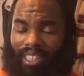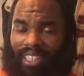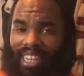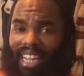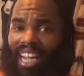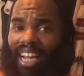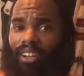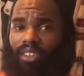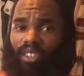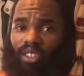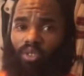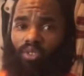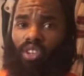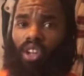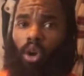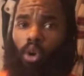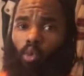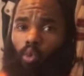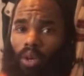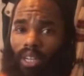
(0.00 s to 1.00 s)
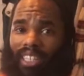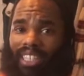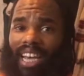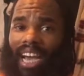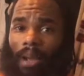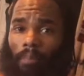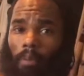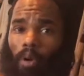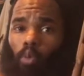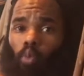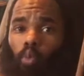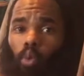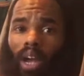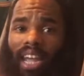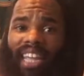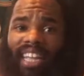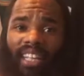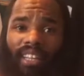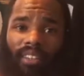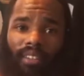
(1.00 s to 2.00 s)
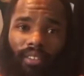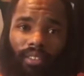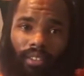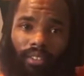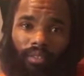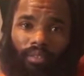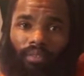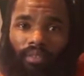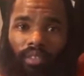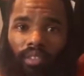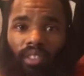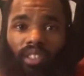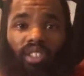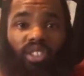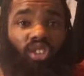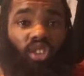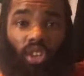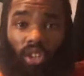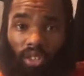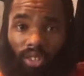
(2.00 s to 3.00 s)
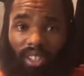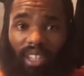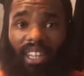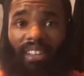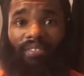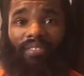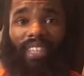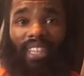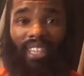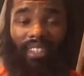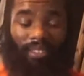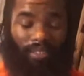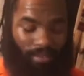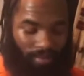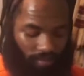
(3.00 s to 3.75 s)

know what type of weight you're lifting.